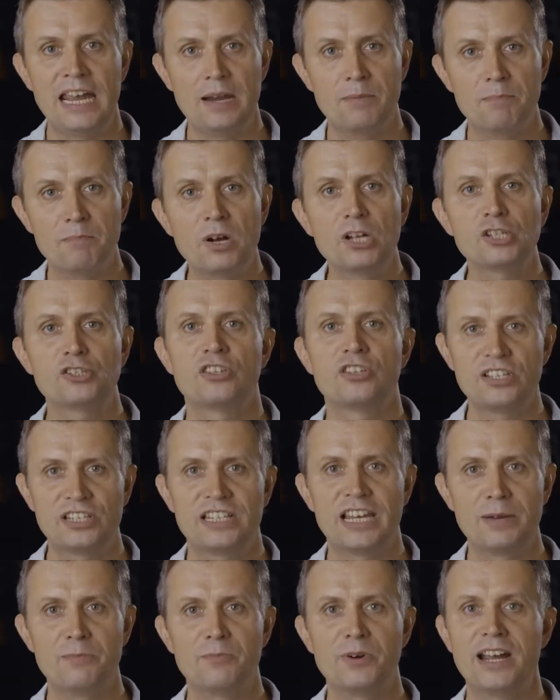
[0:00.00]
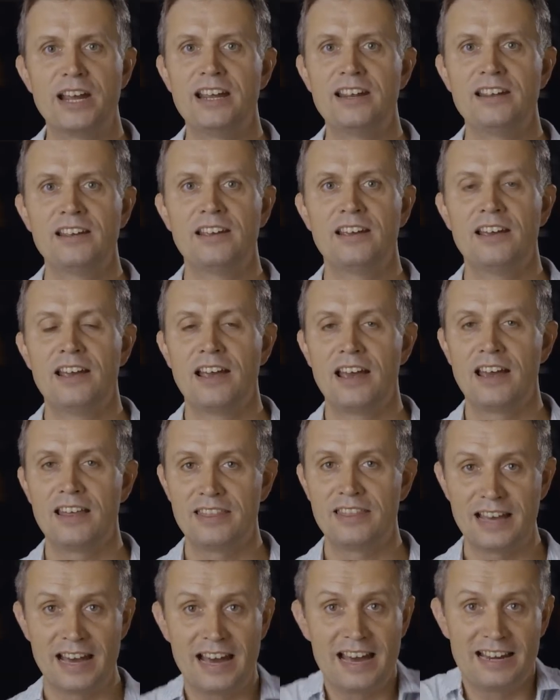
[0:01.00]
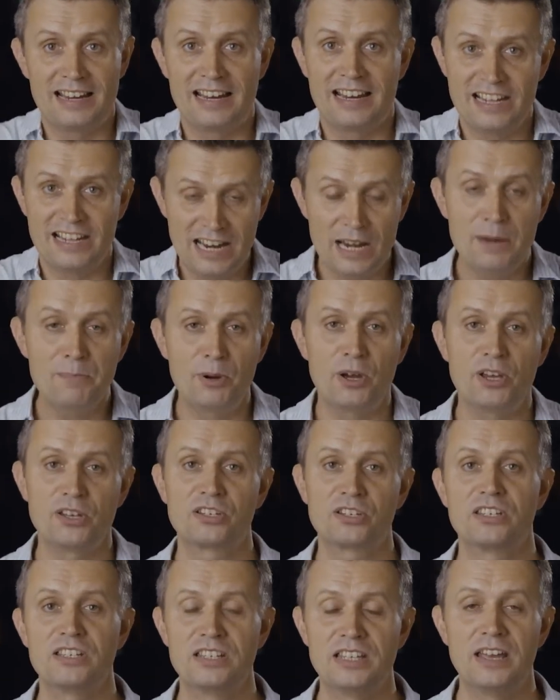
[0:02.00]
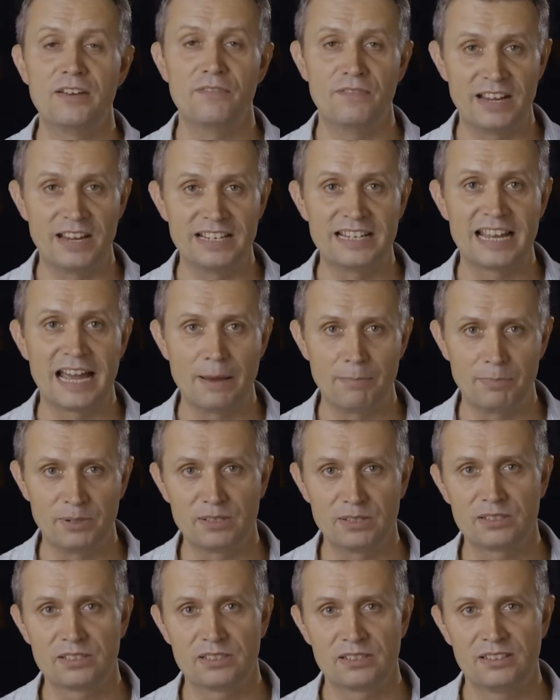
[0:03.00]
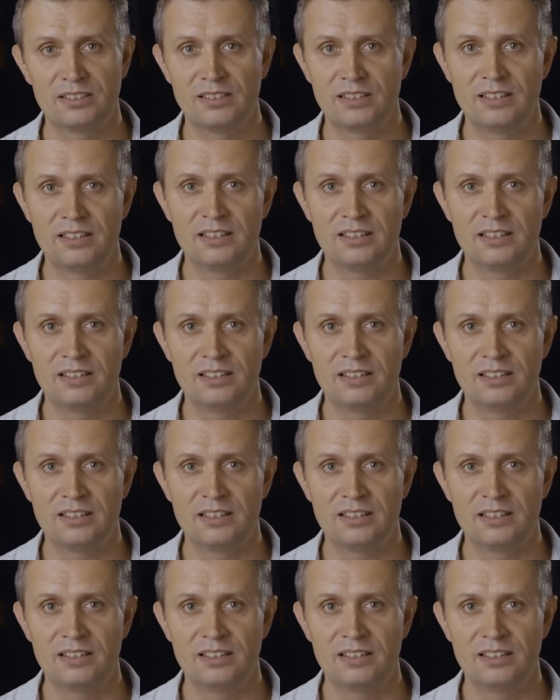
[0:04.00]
in much the same way that an in-person event happens.